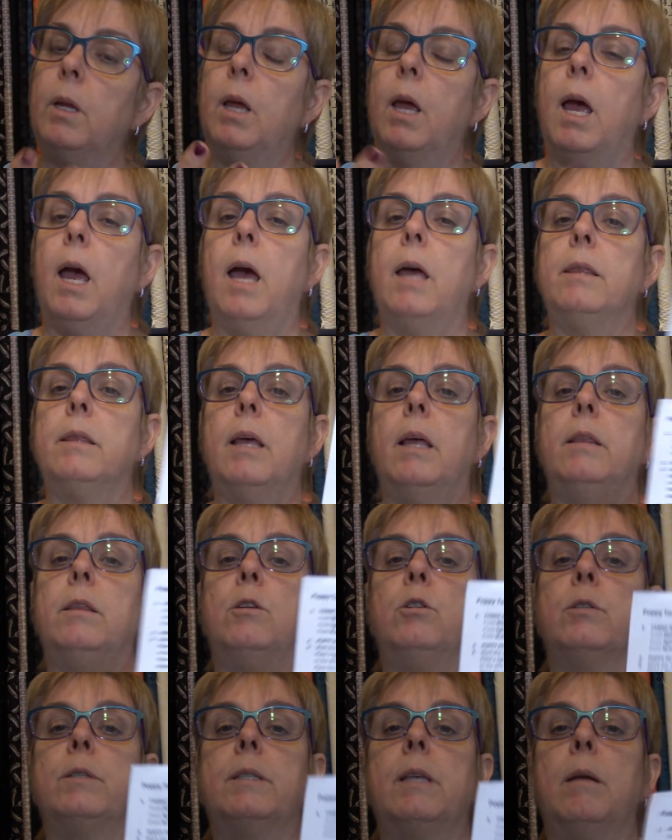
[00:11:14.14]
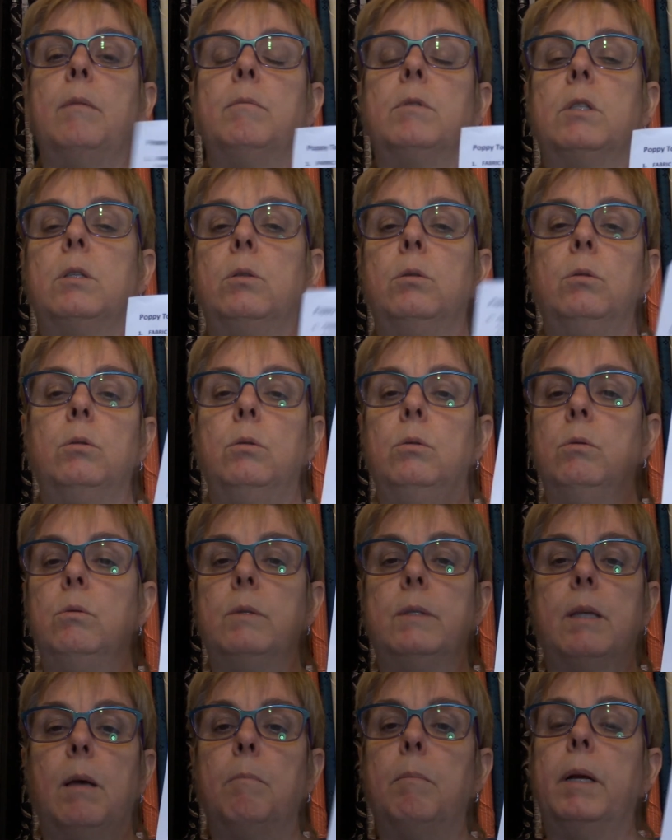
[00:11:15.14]
and then they're sent to
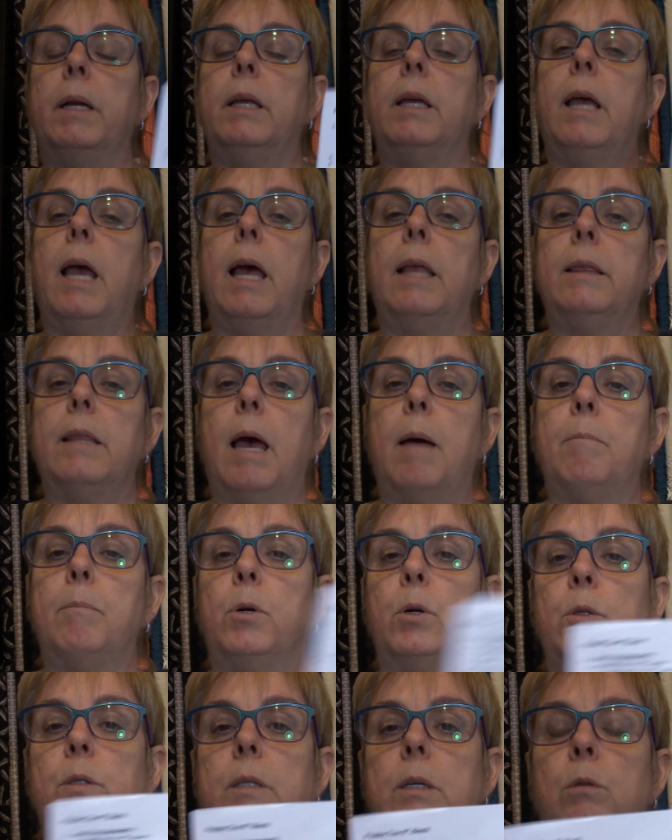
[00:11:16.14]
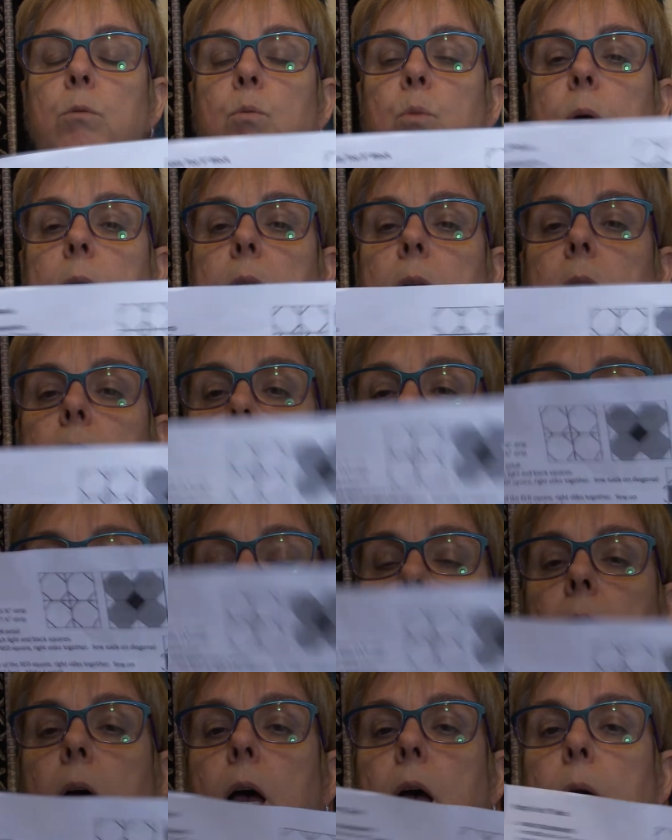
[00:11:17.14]
somebody, and that person will
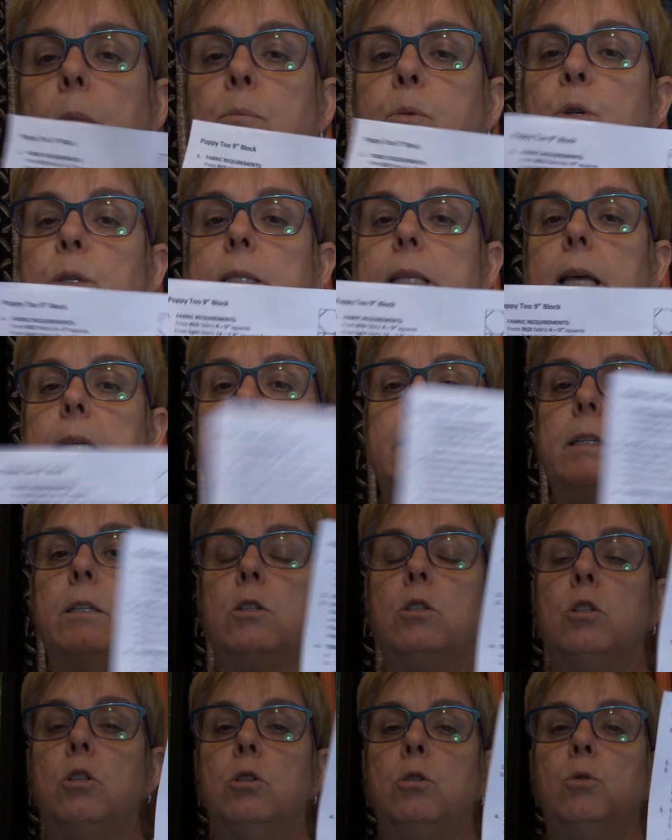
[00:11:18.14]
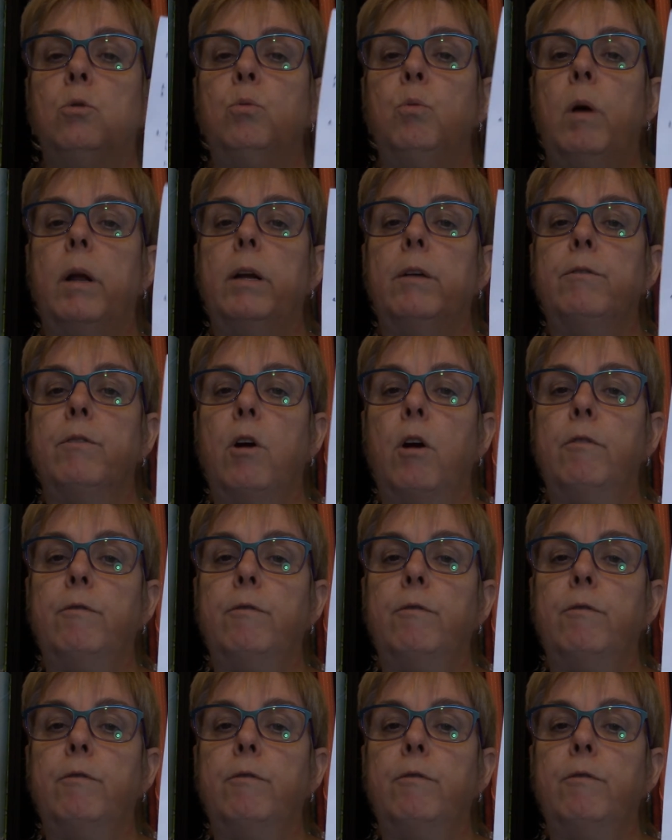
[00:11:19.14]
present it to one of our